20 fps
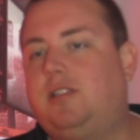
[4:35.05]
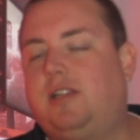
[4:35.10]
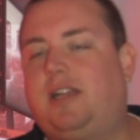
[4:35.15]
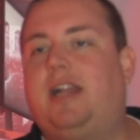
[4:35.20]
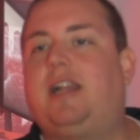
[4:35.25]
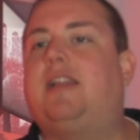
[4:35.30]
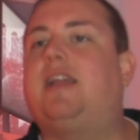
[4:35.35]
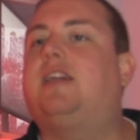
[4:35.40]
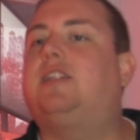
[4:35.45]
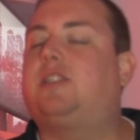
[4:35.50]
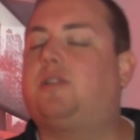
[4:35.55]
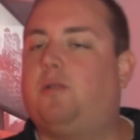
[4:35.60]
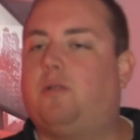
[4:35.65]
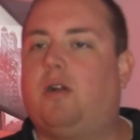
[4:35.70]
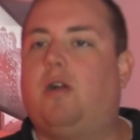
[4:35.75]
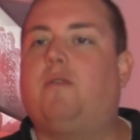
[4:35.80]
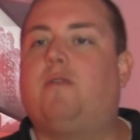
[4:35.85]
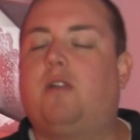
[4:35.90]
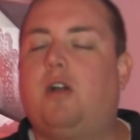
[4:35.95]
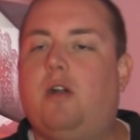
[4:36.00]
You're getting that
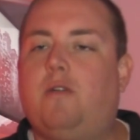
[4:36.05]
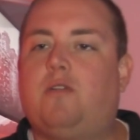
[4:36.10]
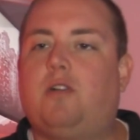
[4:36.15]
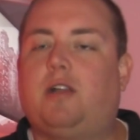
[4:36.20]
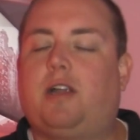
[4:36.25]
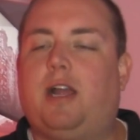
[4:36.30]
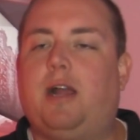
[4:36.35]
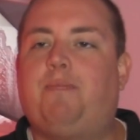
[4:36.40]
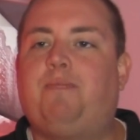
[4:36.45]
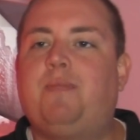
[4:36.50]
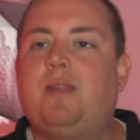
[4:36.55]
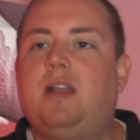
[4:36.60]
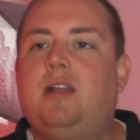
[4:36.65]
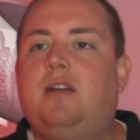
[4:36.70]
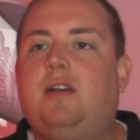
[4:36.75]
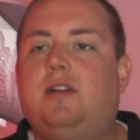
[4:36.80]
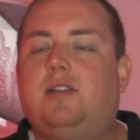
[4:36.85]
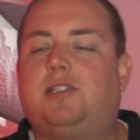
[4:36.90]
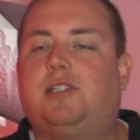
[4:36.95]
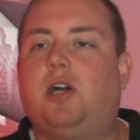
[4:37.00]
score over and over again.
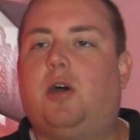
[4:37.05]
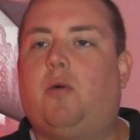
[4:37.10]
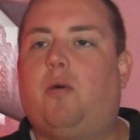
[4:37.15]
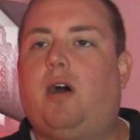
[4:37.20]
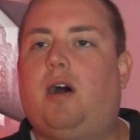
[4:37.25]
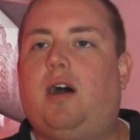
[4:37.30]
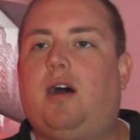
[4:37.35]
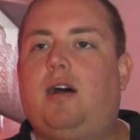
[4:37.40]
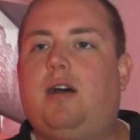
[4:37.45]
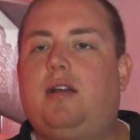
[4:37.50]
So